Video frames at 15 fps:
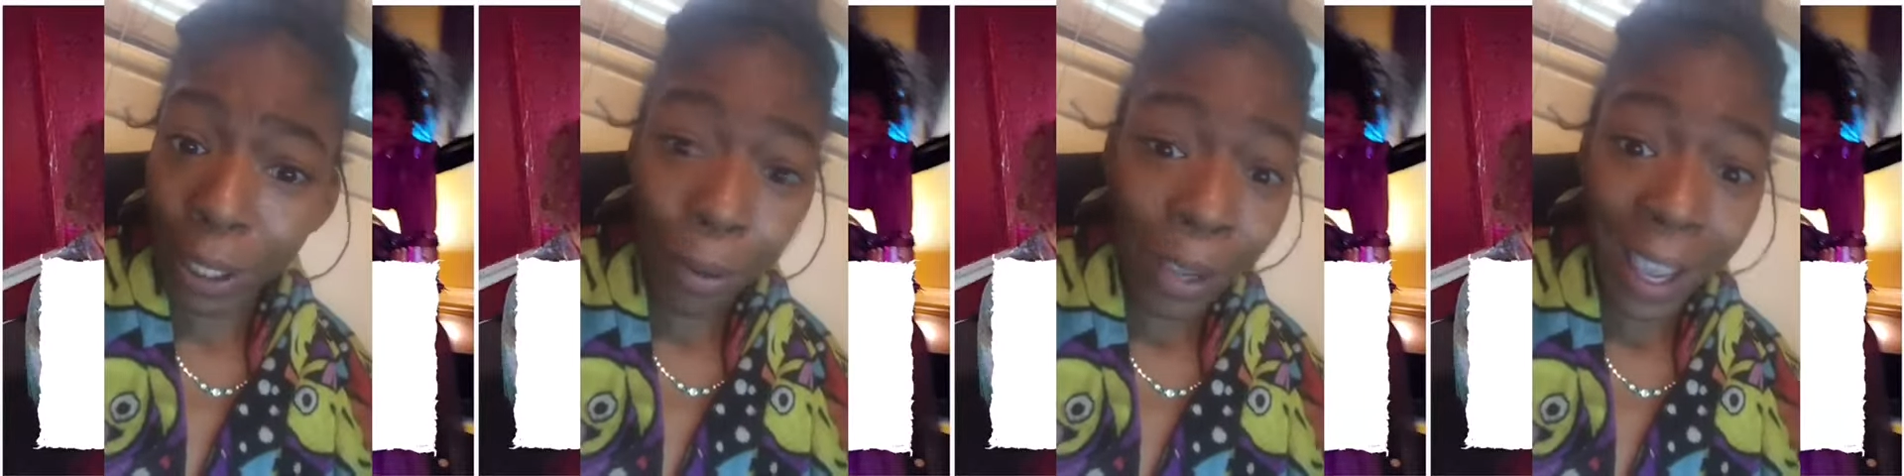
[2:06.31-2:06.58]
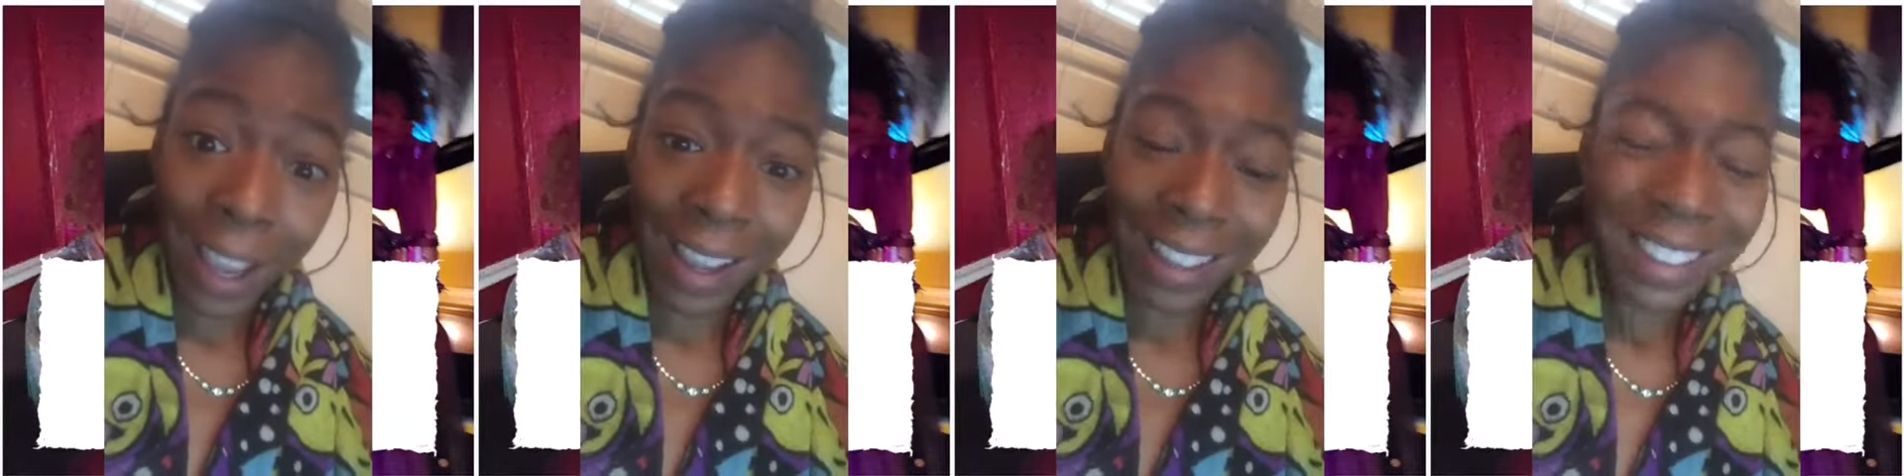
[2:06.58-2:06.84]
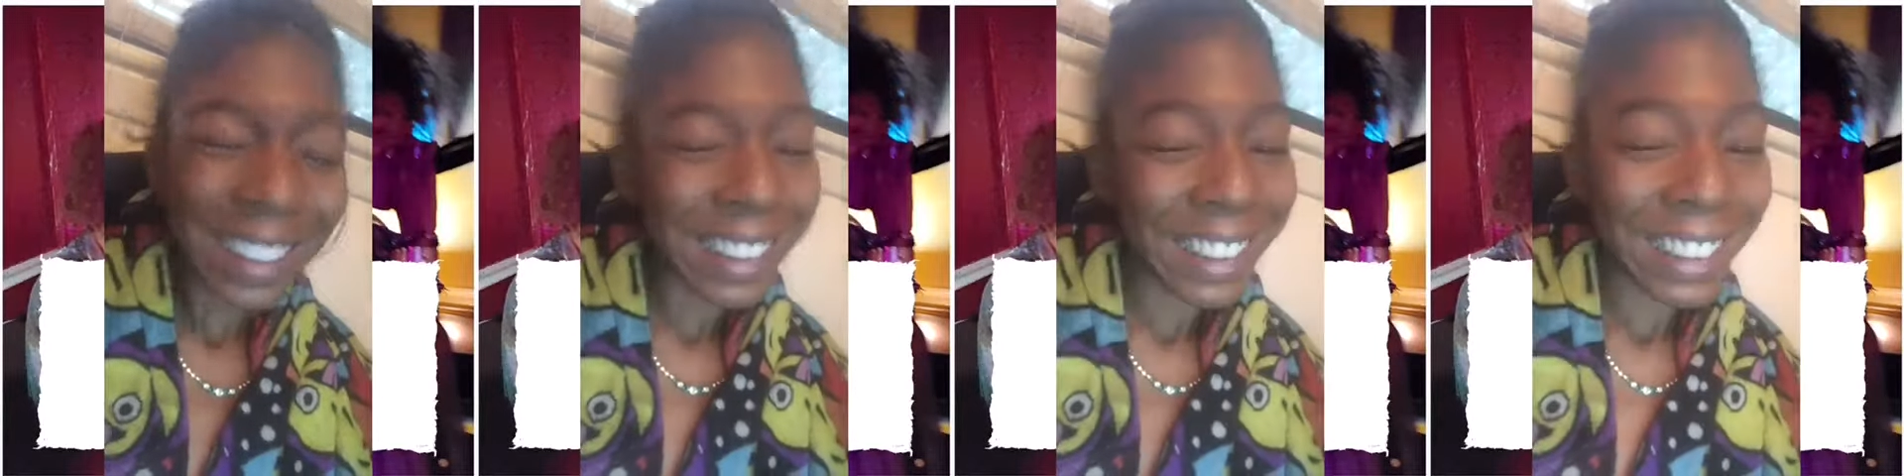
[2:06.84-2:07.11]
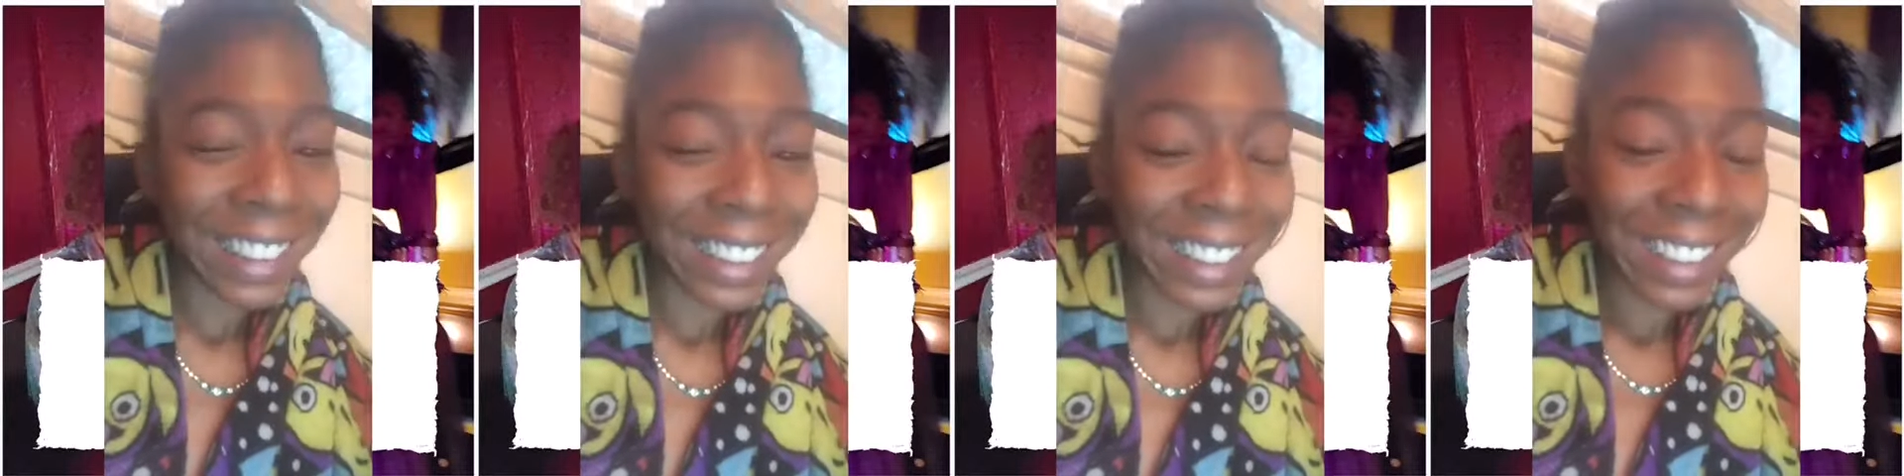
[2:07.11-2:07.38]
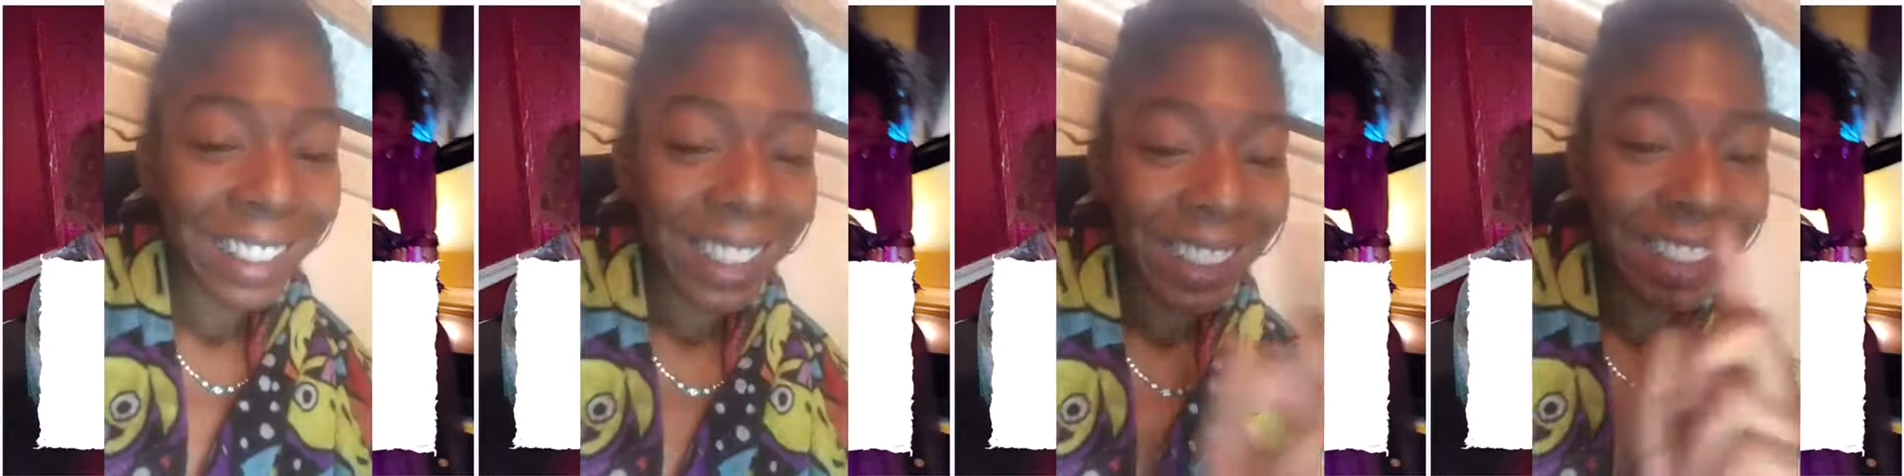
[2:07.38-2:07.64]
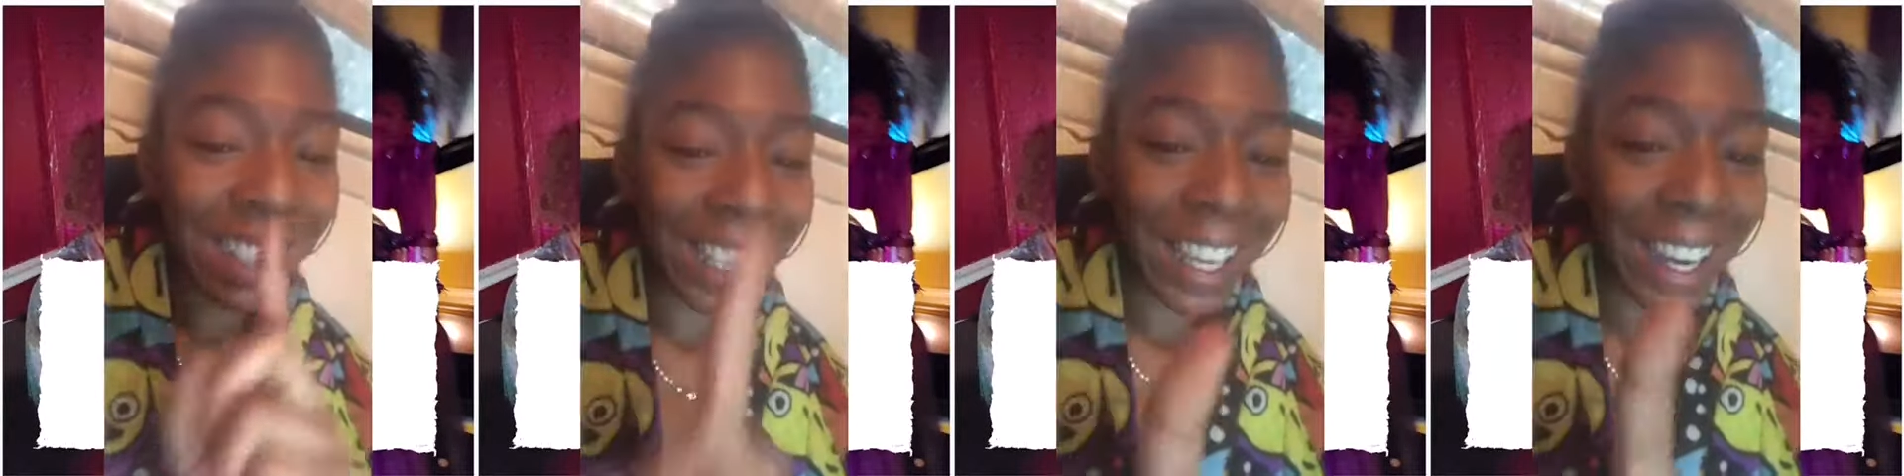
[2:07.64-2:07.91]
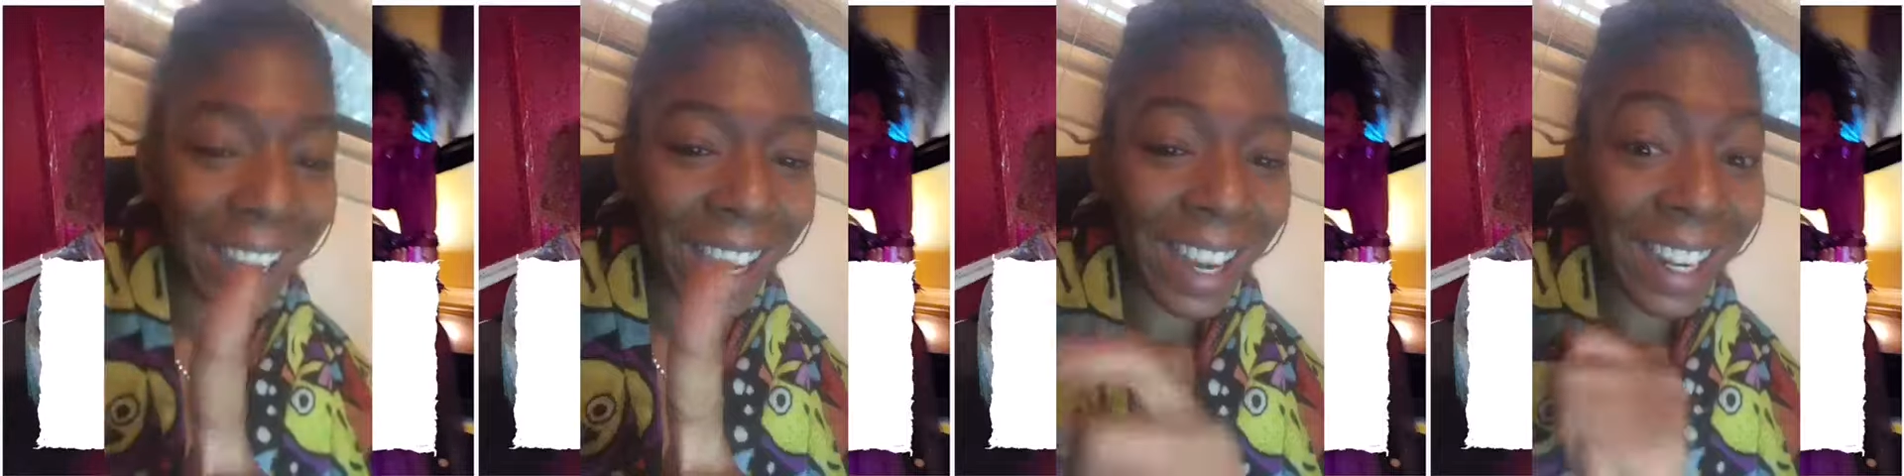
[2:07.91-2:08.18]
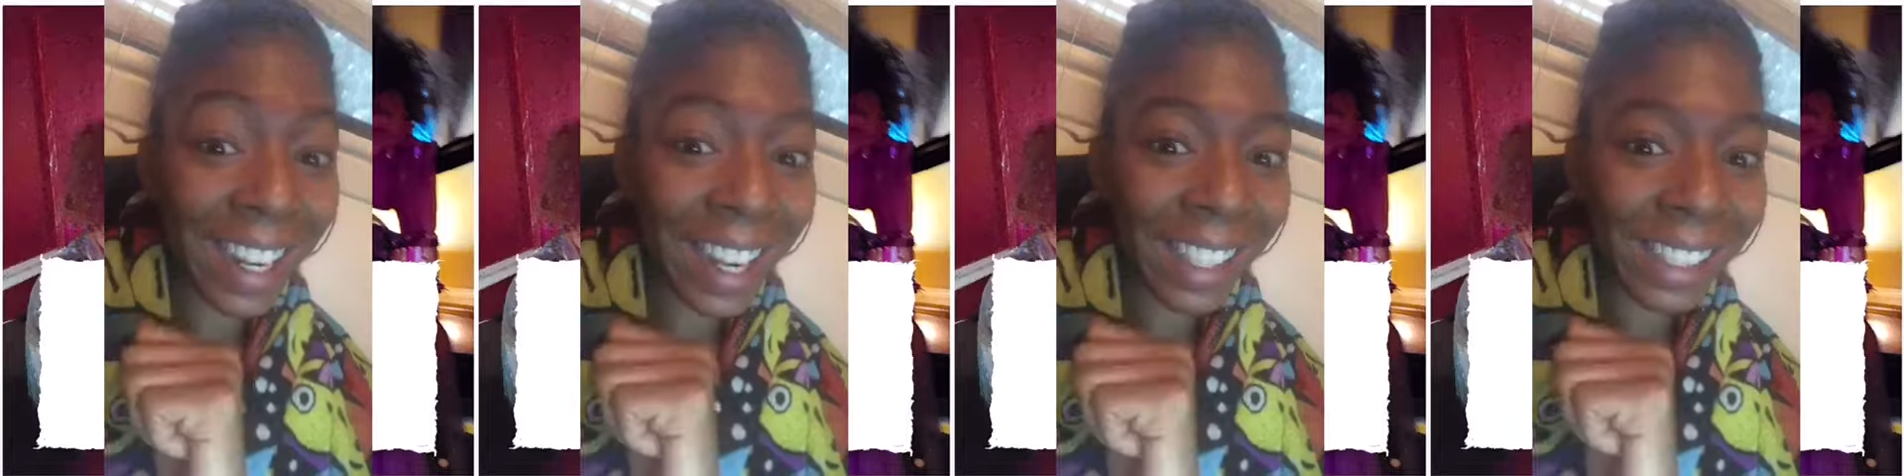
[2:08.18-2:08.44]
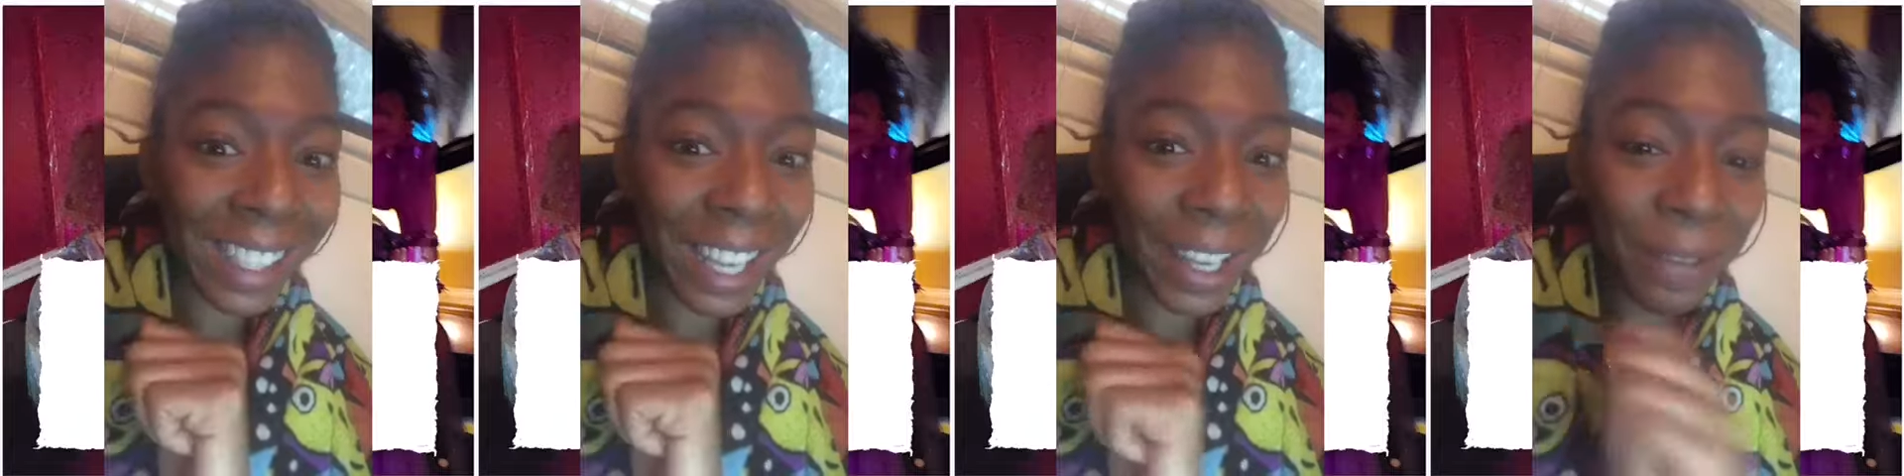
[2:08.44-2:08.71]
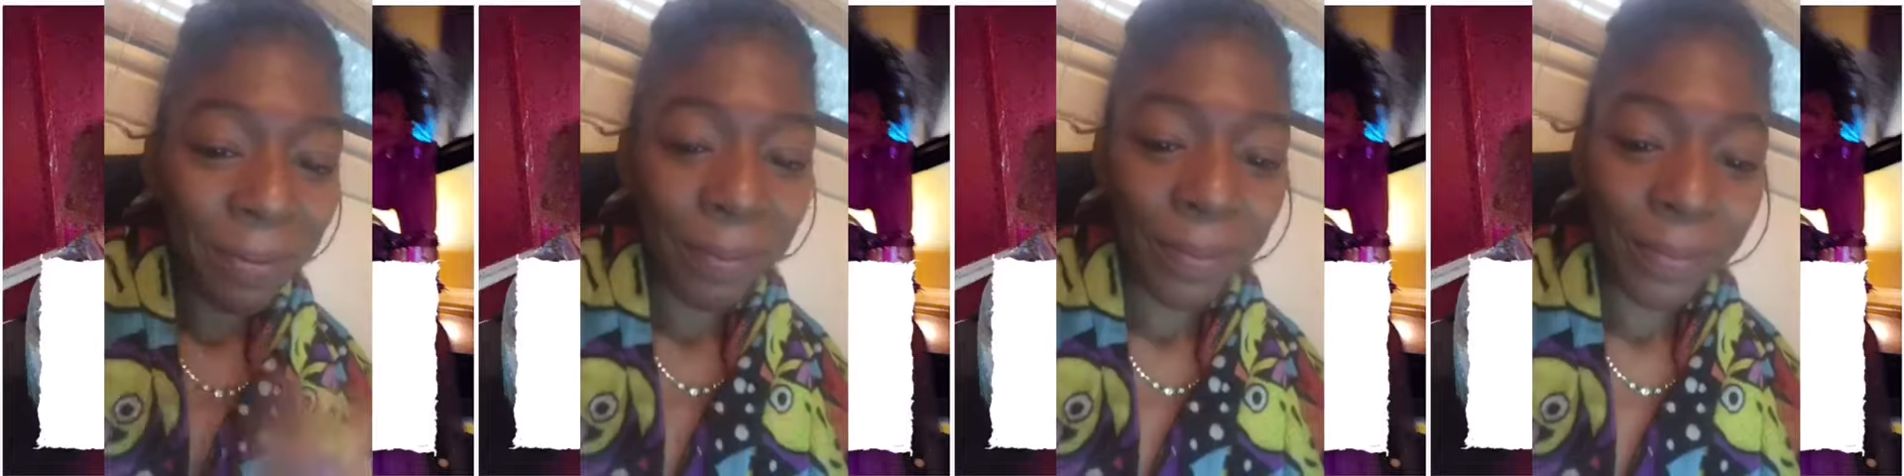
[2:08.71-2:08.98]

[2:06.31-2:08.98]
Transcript: okay? See y'all next time.